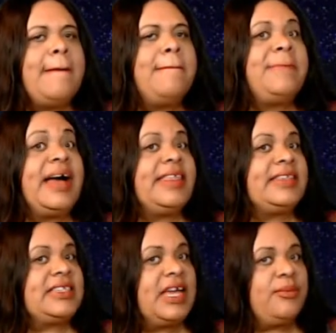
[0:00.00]
by the
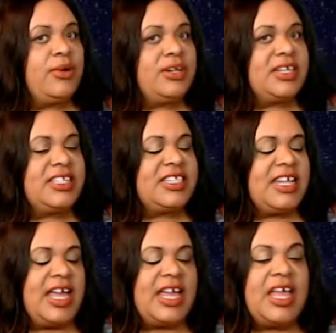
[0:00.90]
time we're done
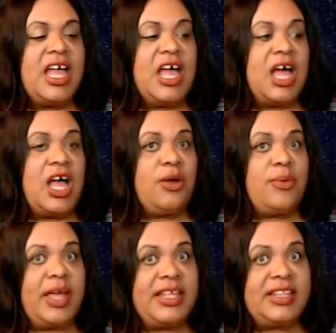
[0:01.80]
today. All right,